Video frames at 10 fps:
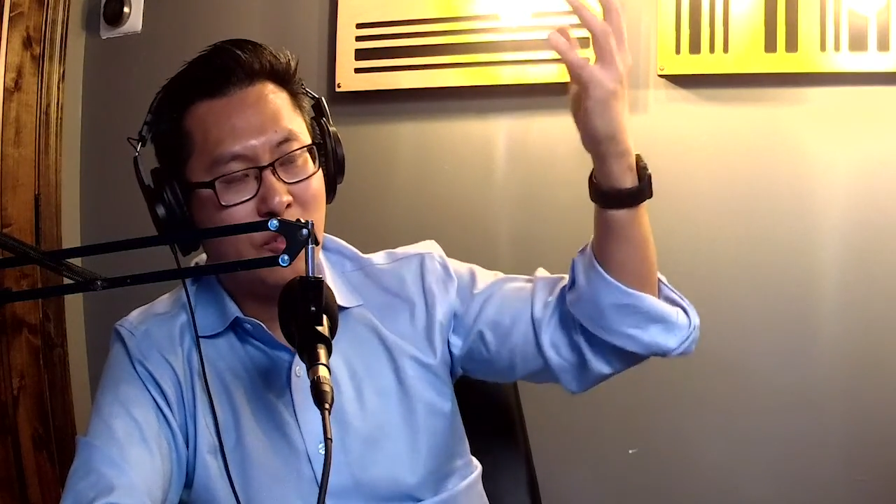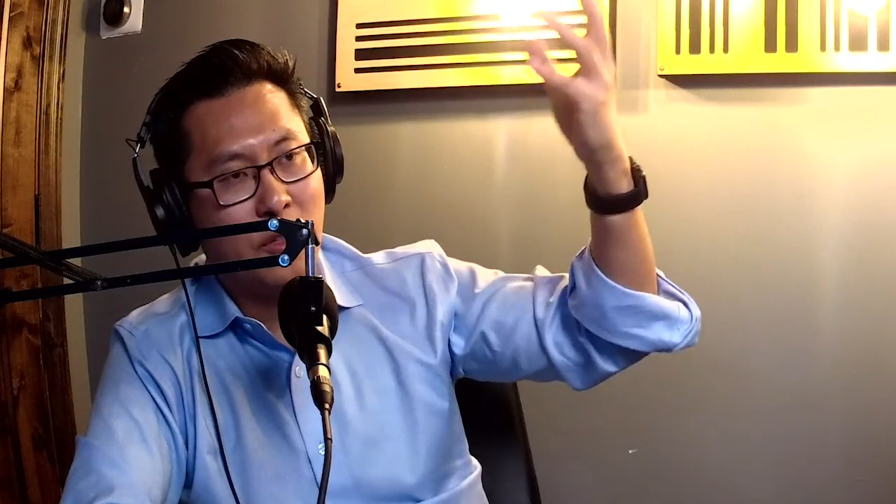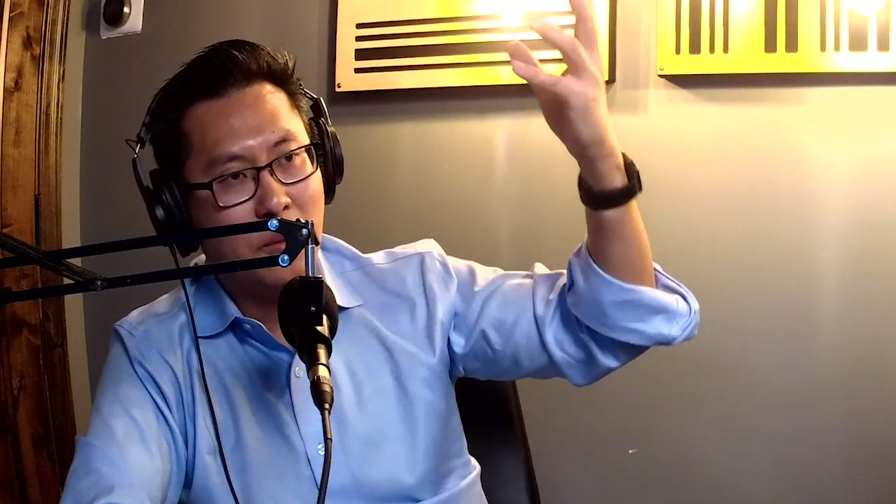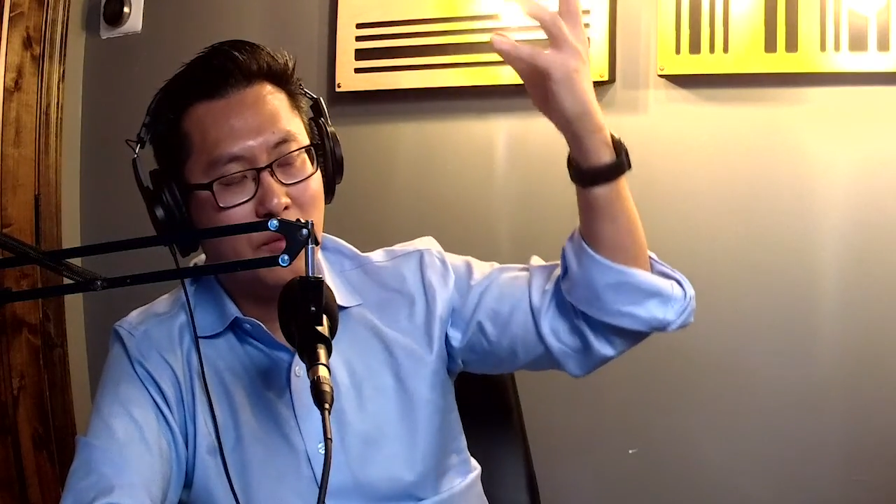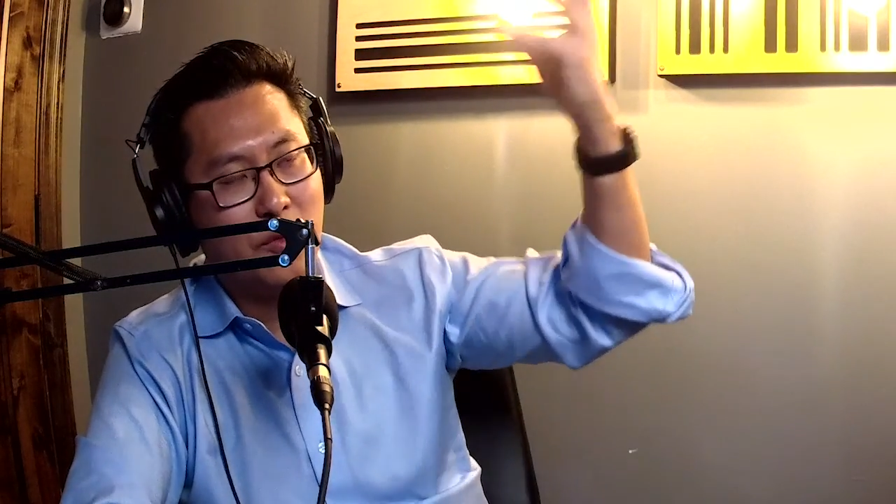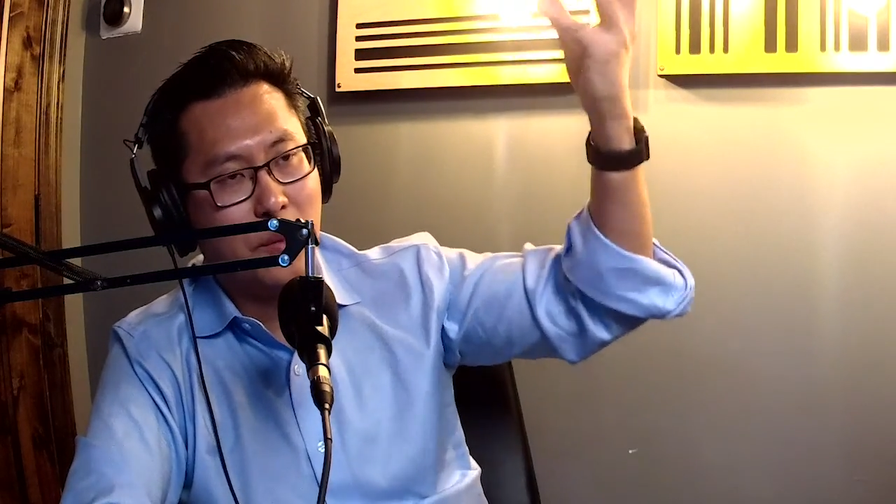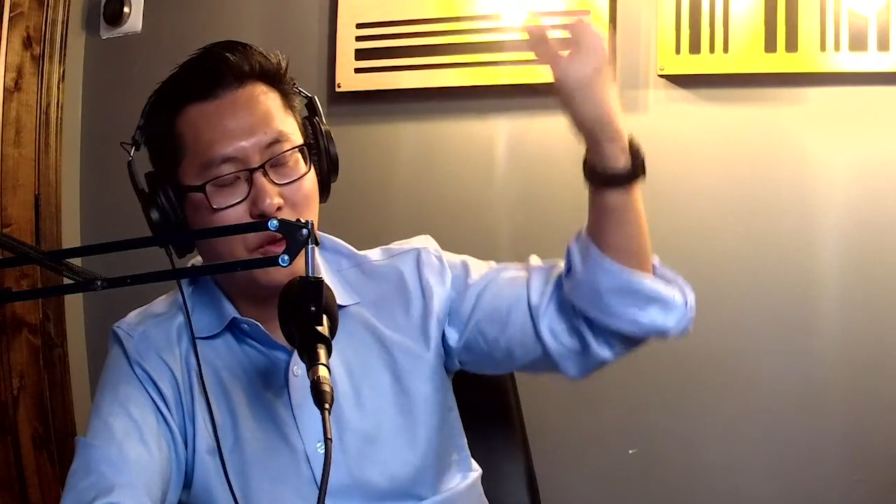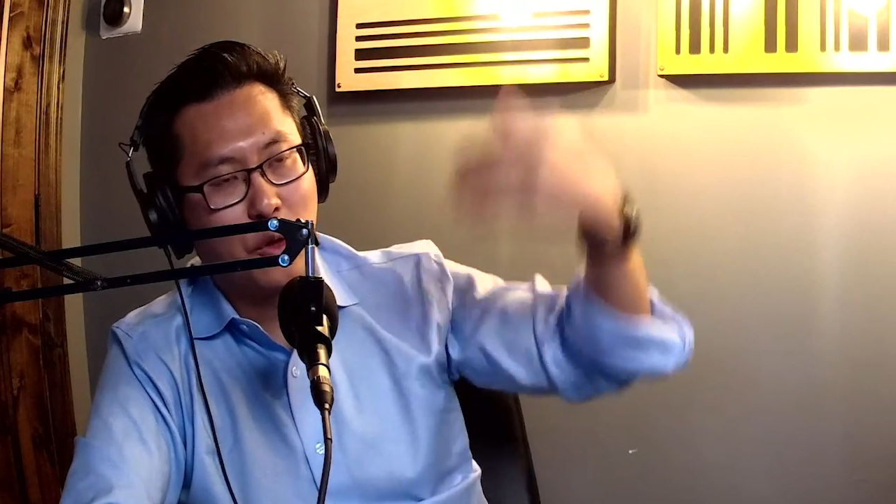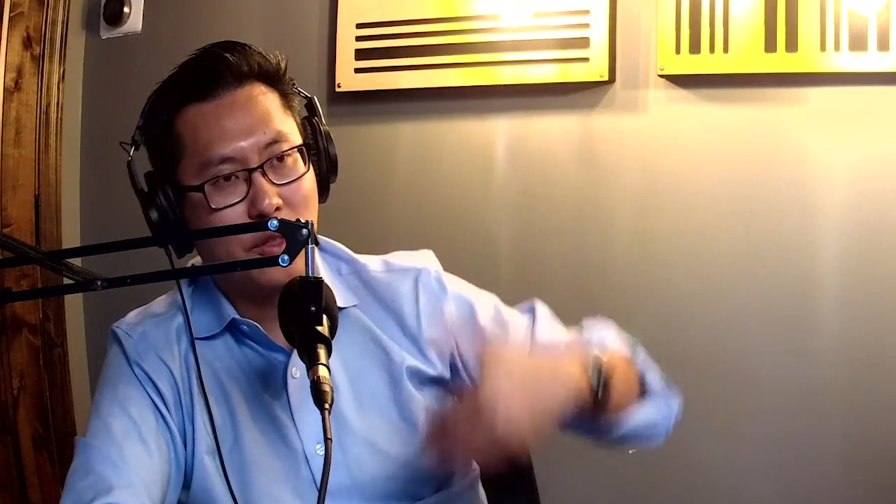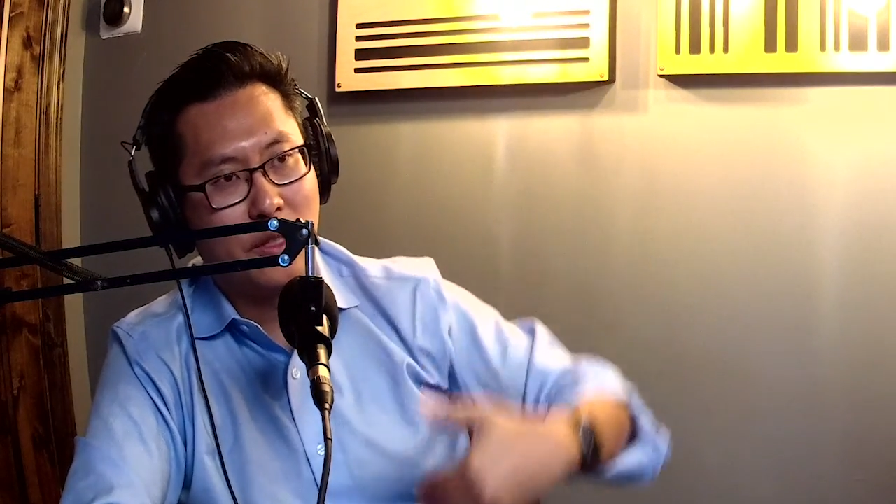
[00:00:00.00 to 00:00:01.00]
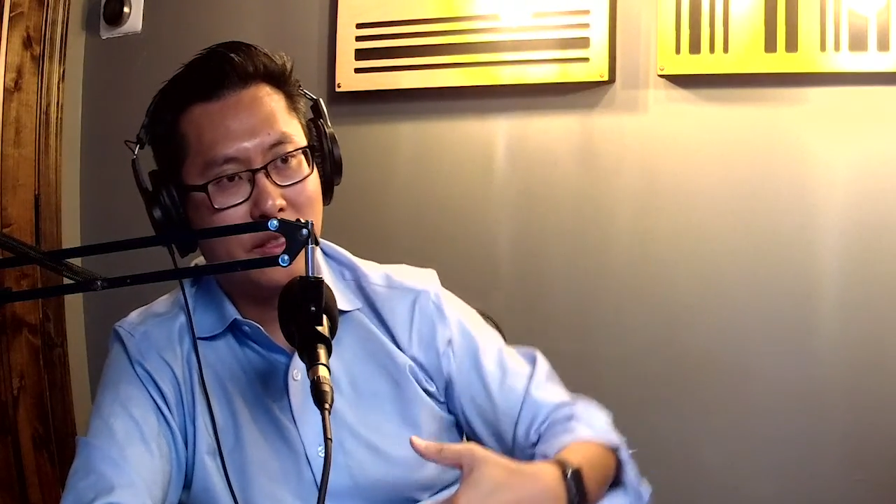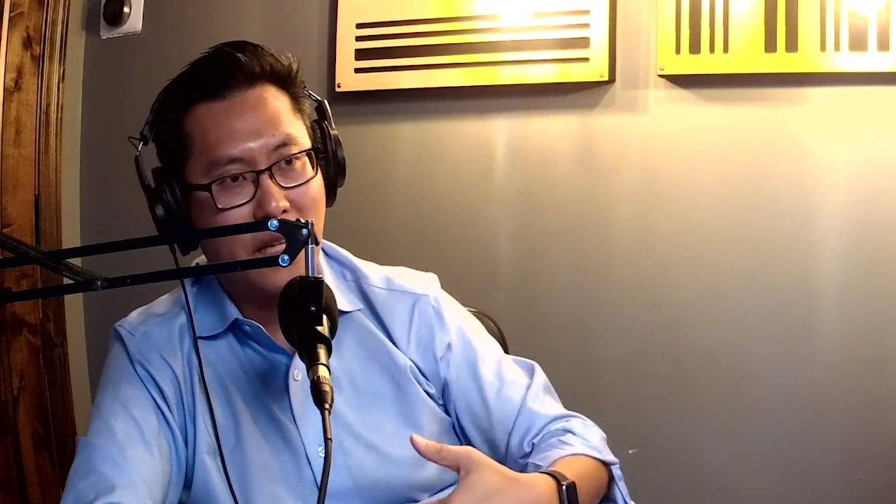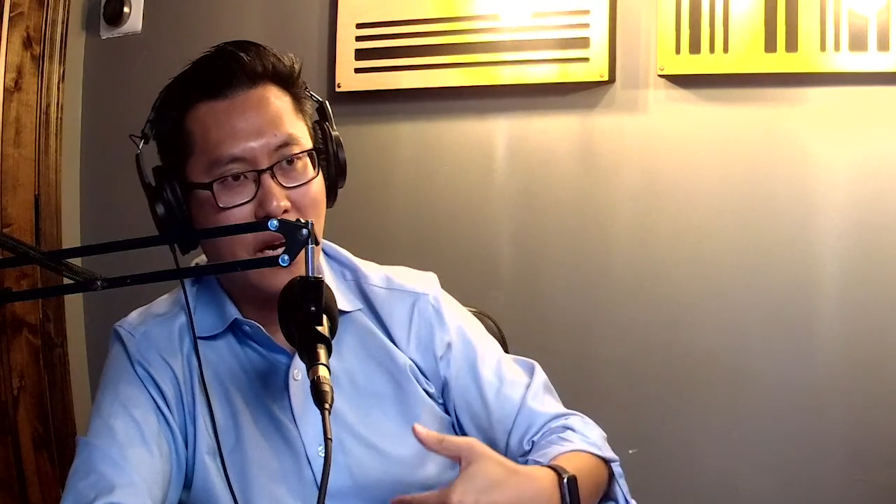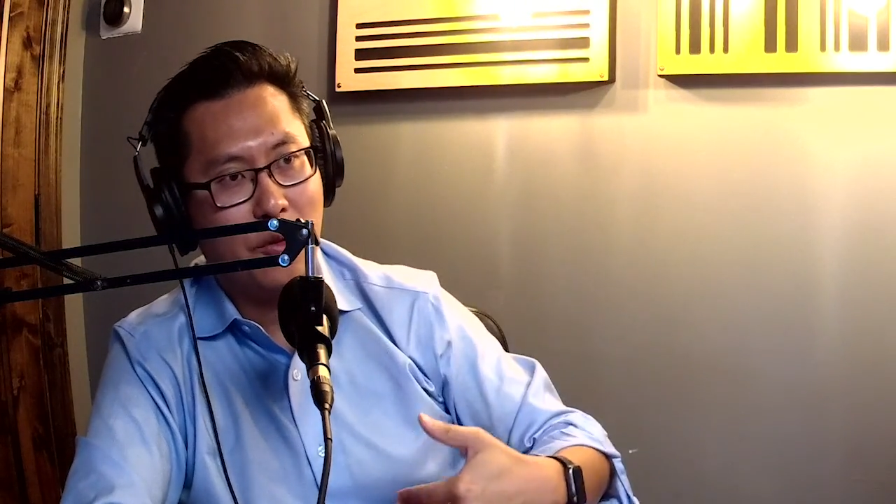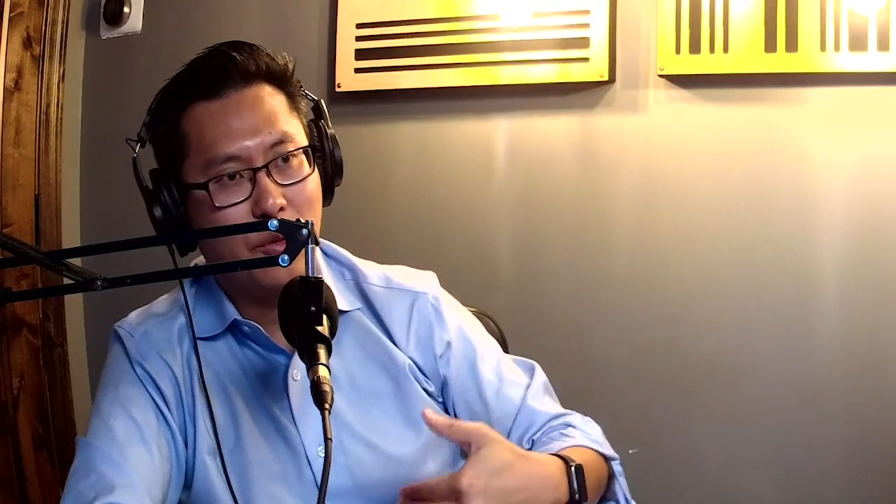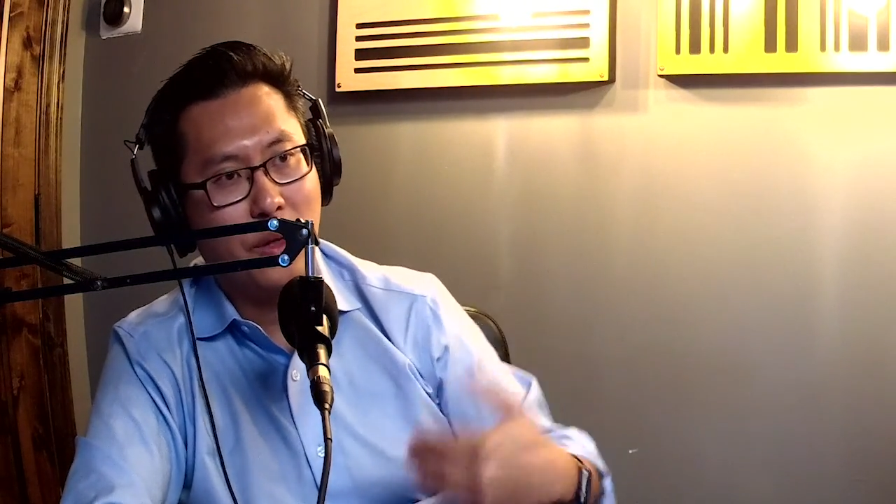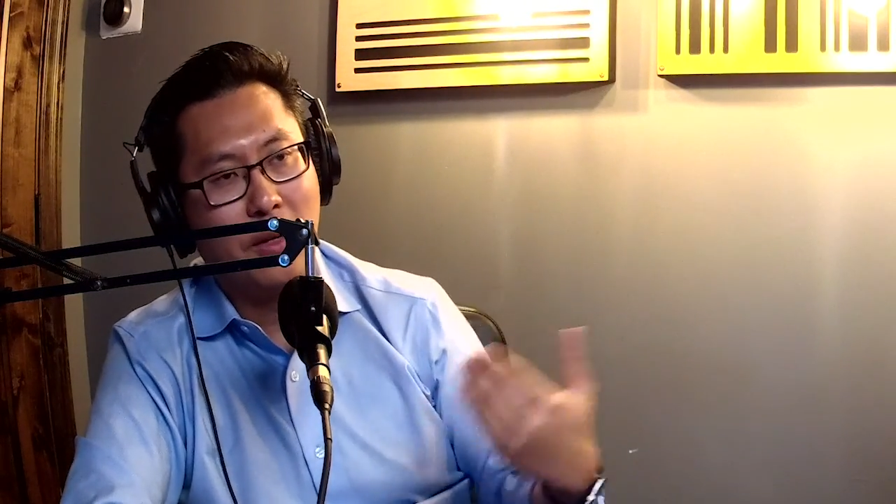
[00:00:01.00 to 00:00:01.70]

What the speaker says: from the north to the south?